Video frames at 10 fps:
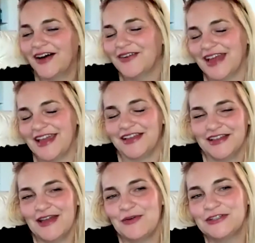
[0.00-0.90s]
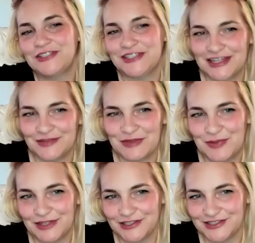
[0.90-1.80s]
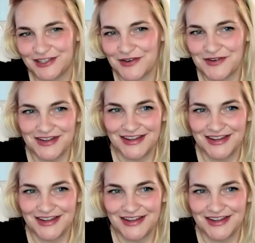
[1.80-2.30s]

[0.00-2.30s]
Okay. I want you to send me pictures though.